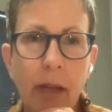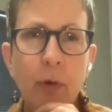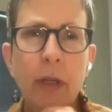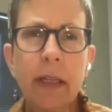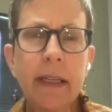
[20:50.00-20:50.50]

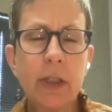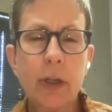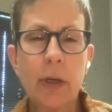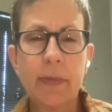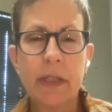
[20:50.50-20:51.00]
really in
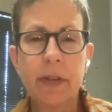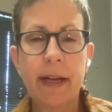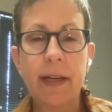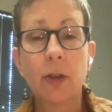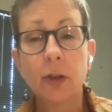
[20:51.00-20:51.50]
terms of
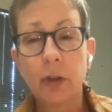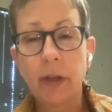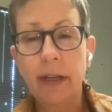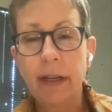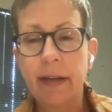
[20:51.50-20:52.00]
like
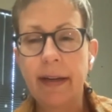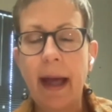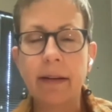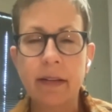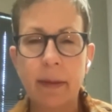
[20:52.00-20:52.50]
learning and
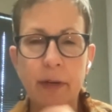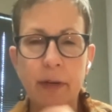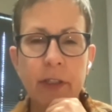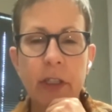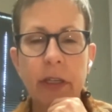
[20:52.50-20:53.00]

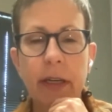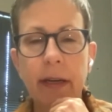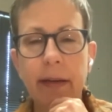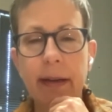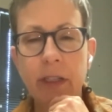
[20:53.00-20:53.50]
academic
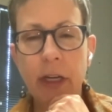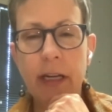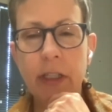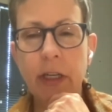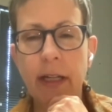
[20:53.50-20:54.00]
functioning and
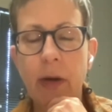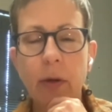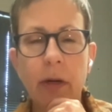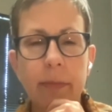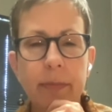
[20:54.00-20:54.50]
educational
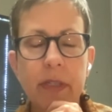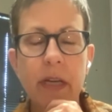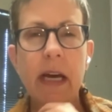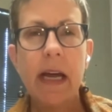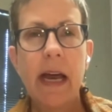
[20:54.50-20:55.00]
outcomes,
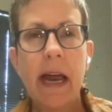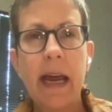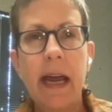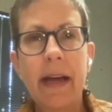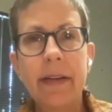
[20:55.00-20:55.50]

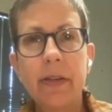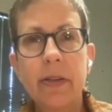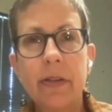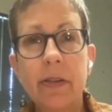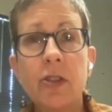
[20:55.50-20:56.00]

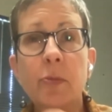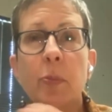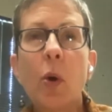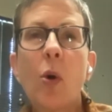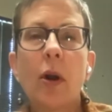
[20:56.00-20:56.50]
and the
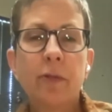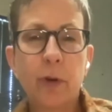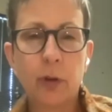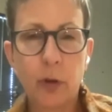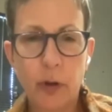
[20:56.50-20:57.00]
support
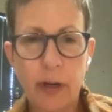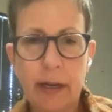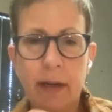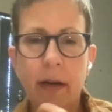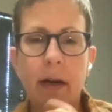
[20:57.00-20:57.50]
for
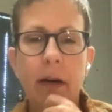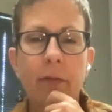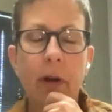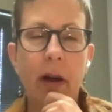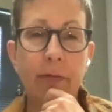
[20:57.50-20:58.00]
learning
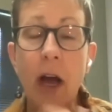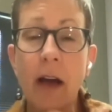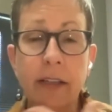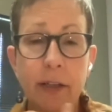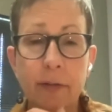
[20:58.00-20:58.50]
of
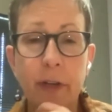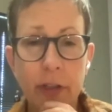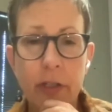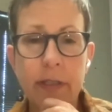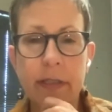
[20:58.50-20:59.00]
cognitive
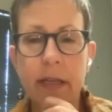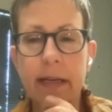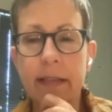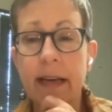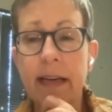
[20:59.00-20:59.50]
functions
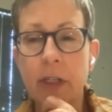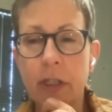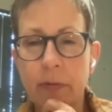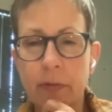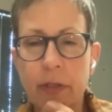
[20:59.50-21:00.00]
like
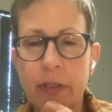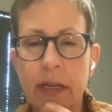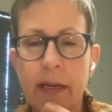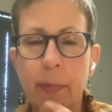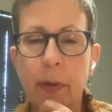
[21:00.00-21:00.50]
attention, for
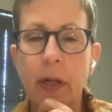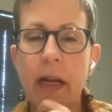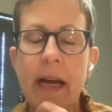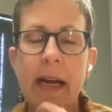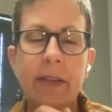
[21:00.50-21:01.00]
example.
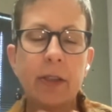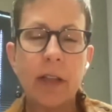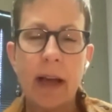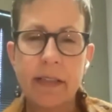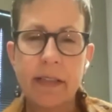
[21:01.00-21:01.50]

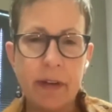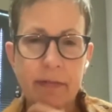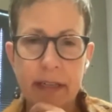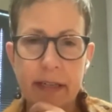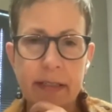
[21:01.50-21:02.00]
There's lots of
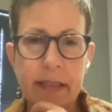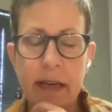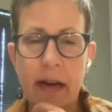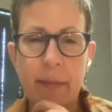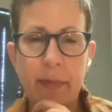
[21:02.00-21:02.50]
evidence
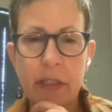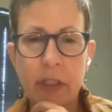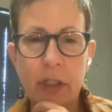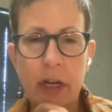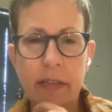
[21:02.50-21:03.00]
that
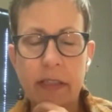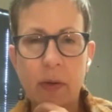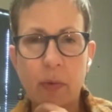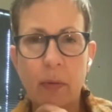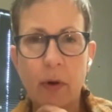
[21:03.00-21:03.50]
suggests
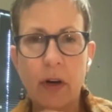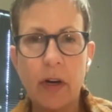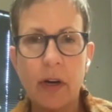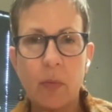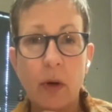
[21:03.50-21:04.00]
that when
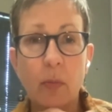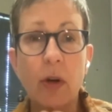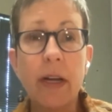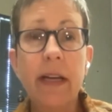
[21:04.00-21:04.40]
we're